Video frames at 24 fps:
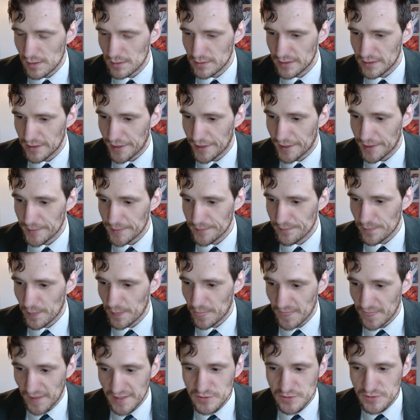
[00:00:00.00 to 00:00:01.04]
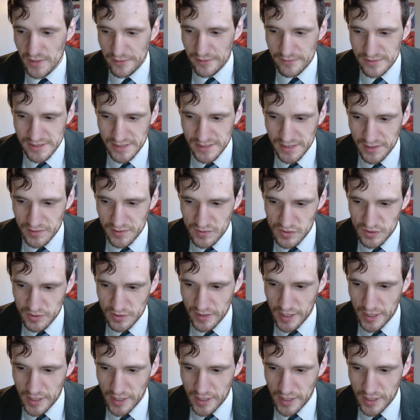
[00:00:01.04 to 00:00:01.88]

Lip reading: yeah, that's what I was thinking too.